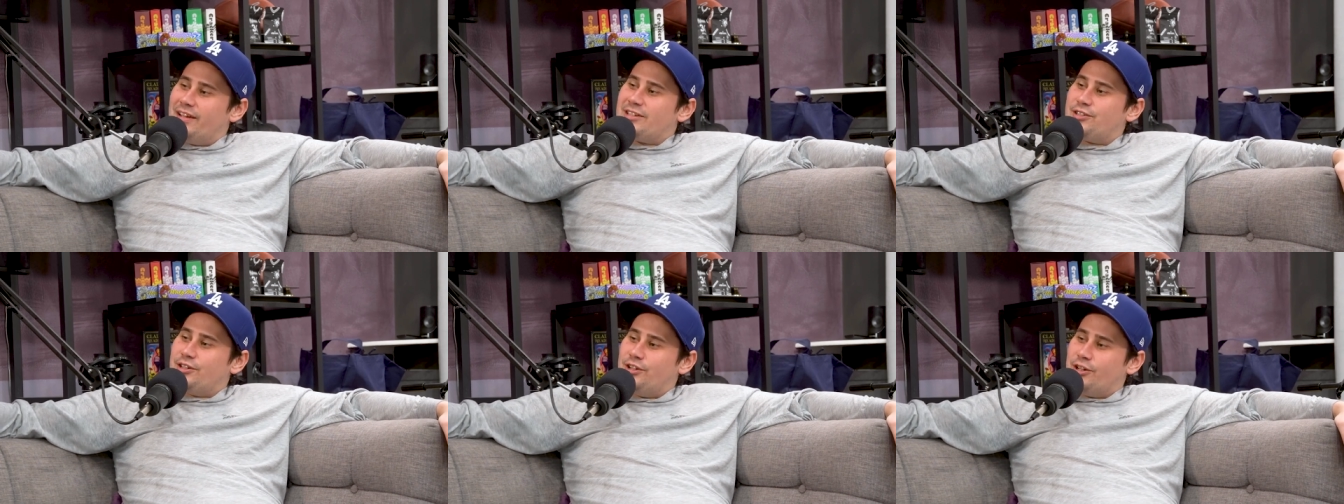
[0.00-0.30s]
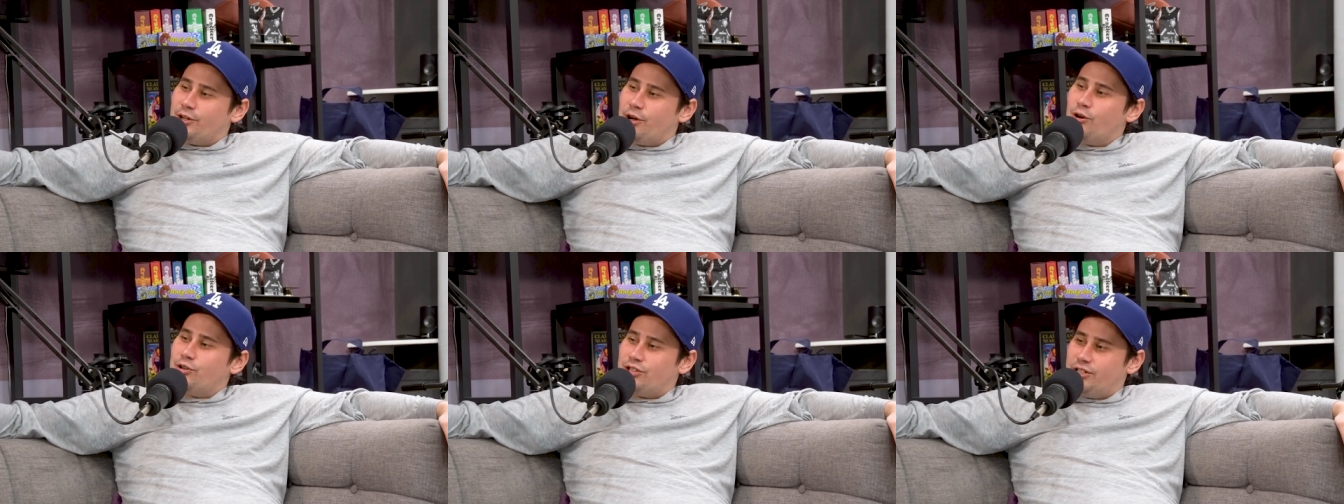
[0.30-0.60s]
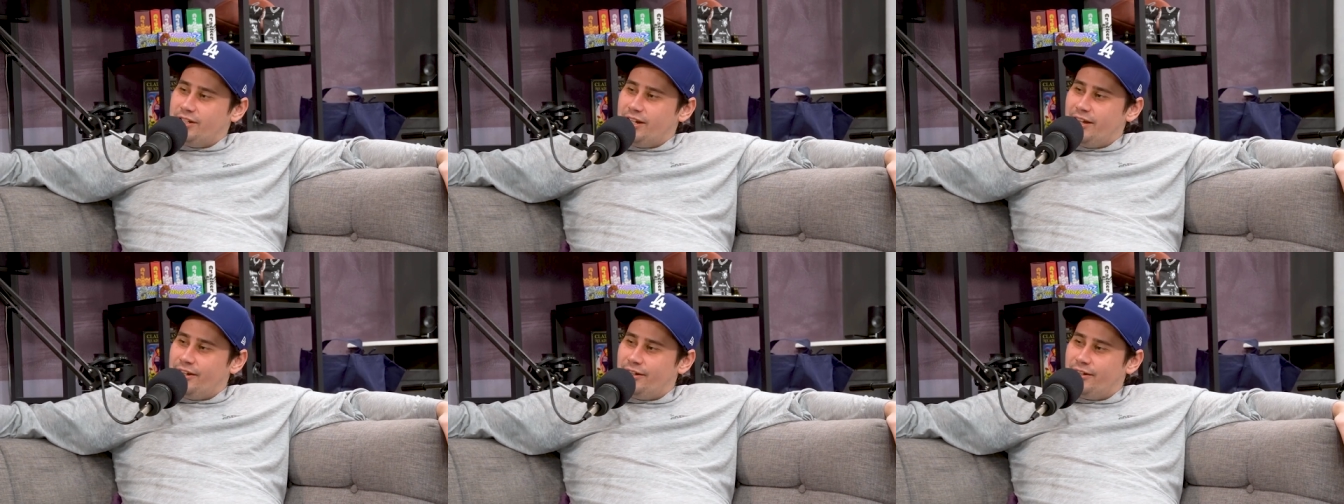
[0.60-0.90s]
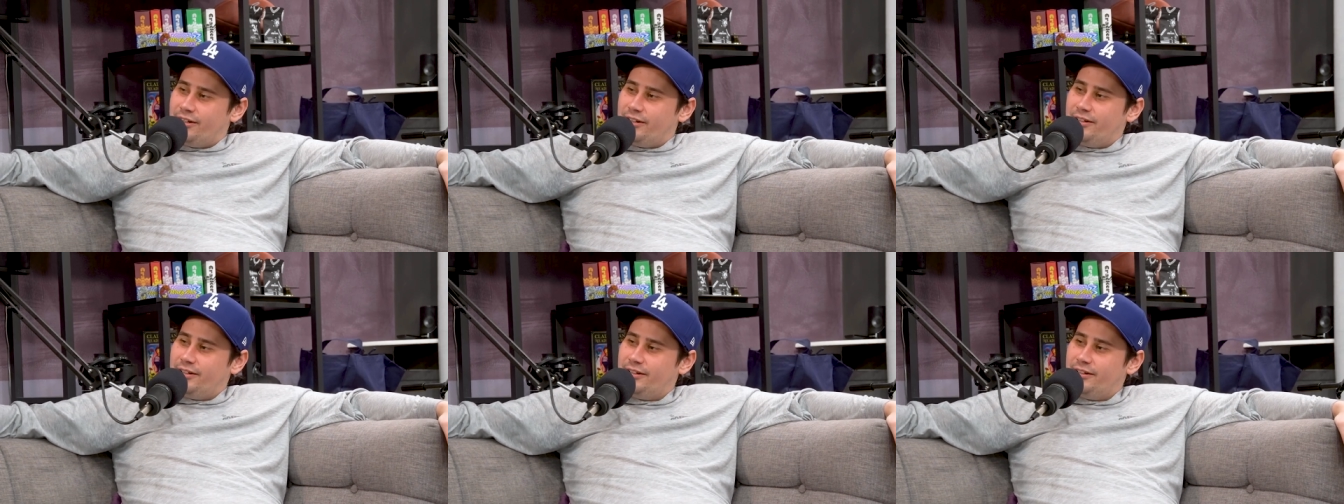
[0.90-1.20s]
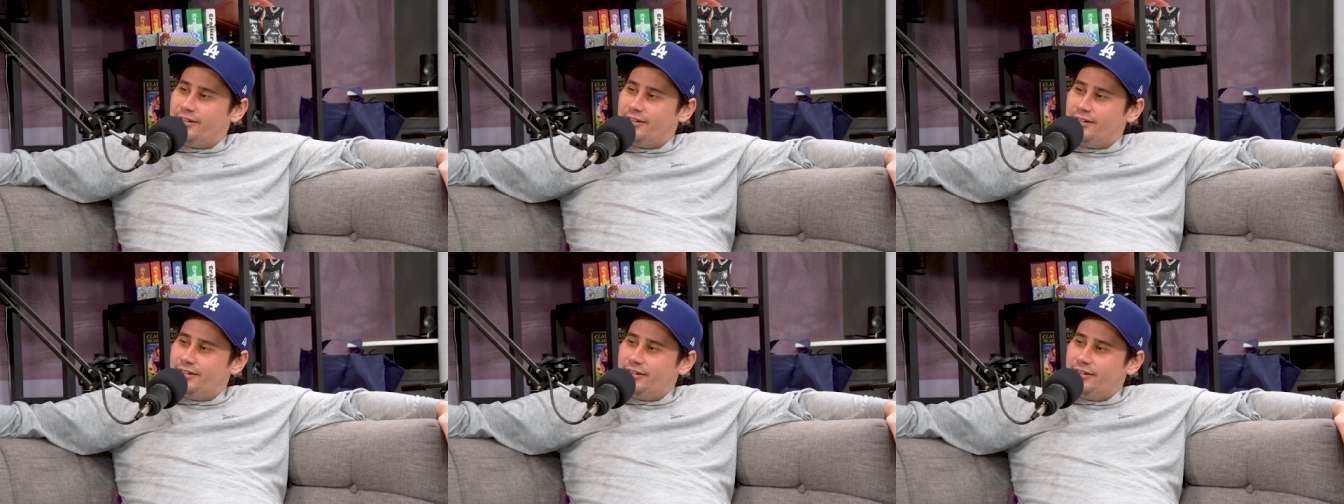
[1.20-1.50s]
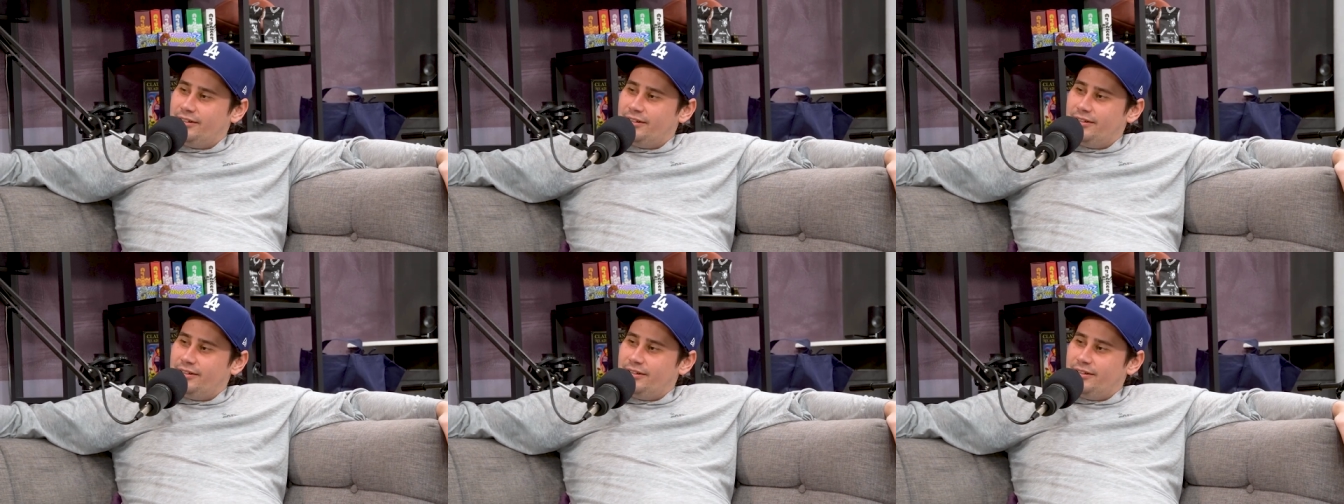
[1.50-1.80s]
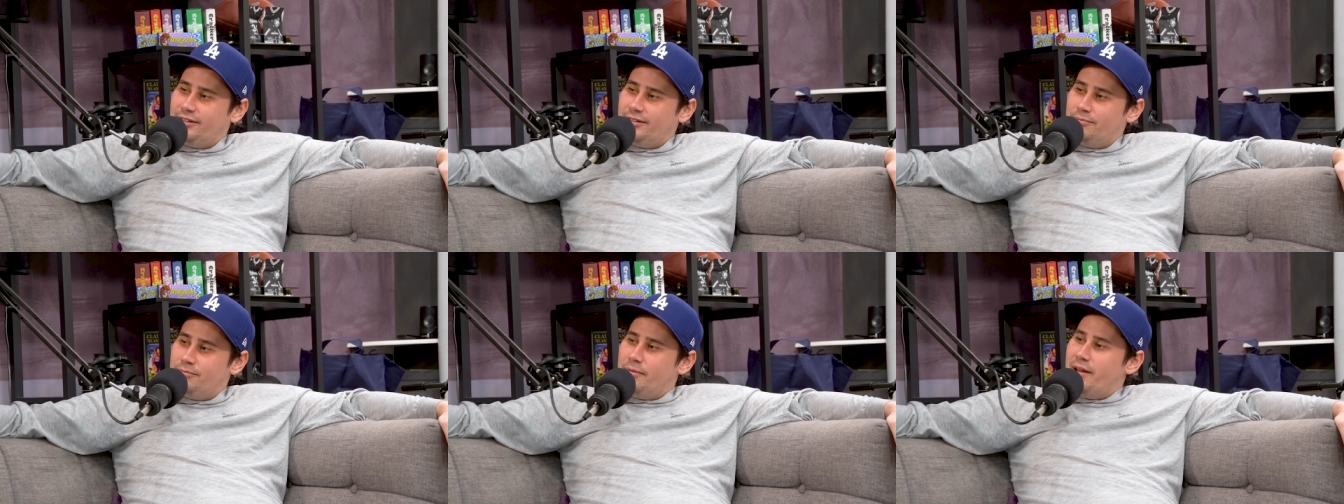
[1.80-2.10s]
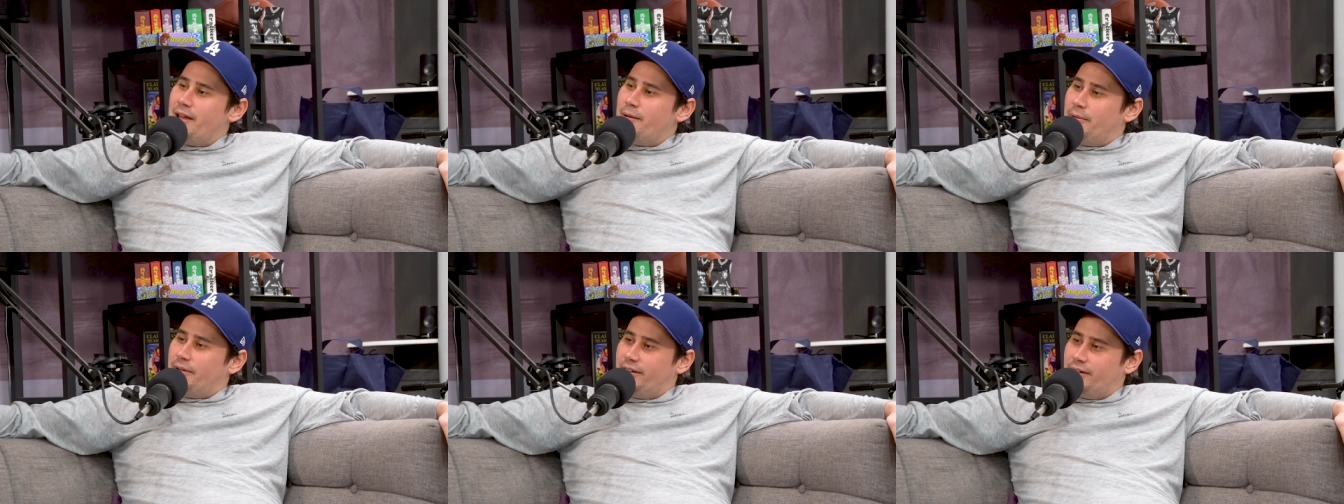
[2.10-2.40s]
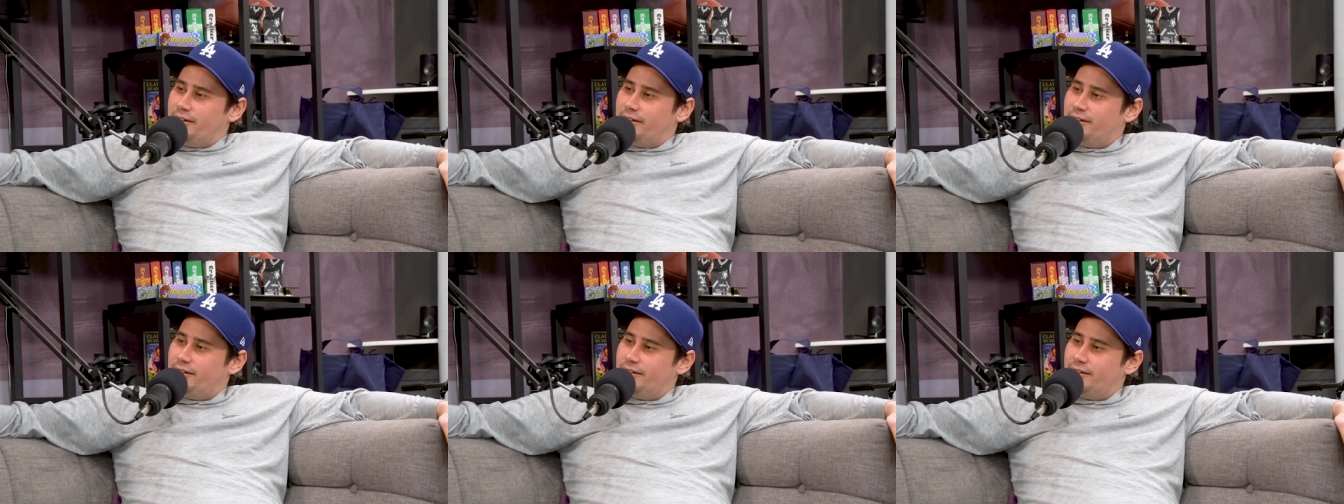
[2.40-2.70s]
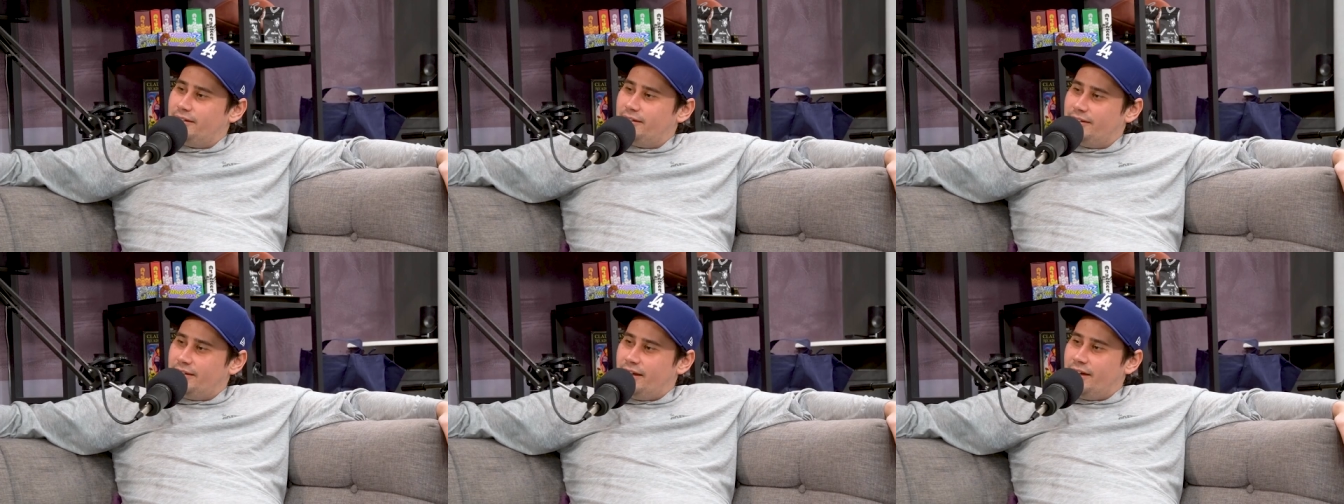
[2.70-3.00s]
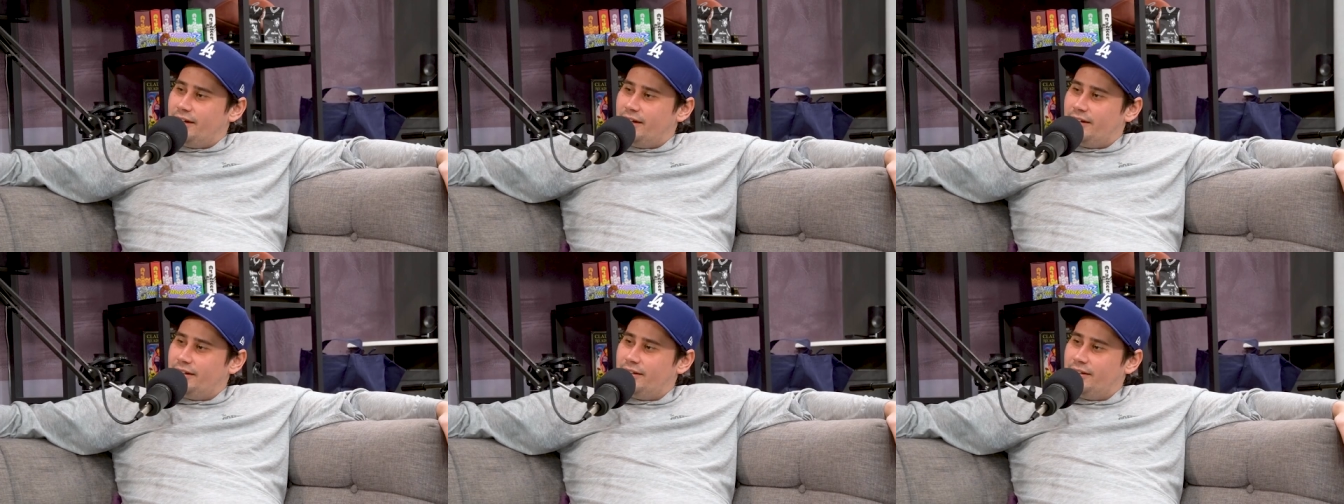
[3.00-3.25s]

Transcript: that's the Negotiator. I think it was Maybe. Mel Gibson. Yeah.